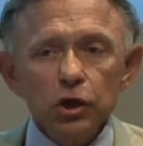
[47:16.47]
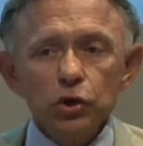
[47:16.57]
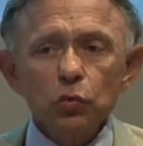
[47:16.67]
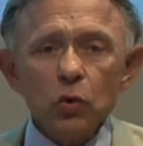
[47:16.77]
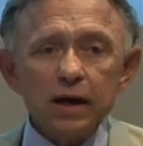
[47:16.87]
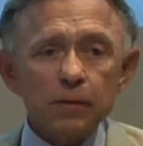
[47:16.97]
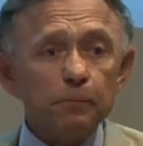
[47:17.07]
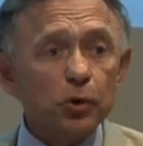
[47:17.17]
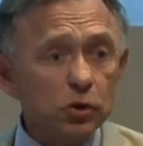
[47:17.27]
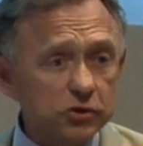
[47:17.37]
You want to
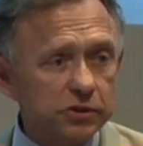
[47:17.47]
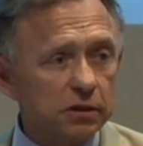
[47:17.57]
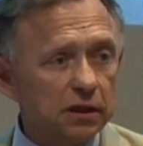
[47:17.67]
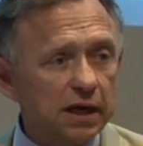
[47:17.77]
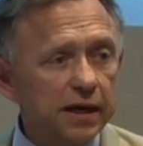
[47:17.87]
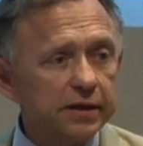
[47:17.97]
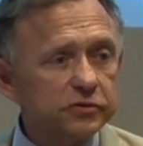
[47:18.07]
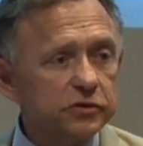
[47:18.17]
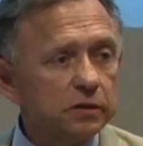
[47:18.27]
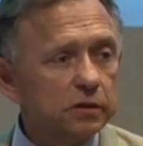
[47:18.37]

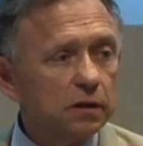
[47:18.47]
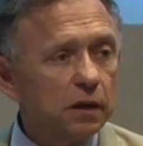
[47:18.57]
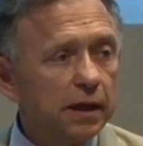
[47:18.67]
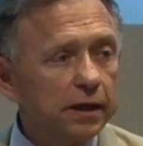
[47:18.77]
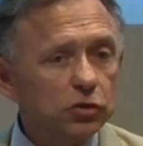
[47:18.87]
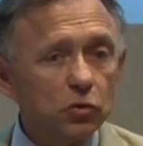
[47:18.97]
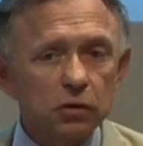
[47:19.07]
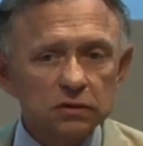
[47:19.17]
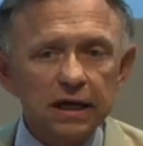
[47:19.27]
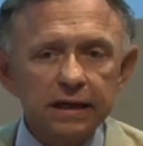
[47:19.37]
personalize uh,
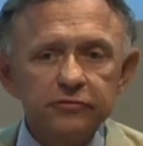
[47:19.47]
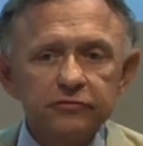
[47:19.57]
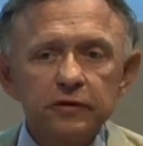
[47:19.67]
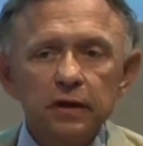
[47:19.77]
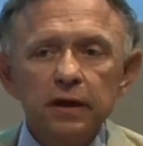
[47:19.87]
your life.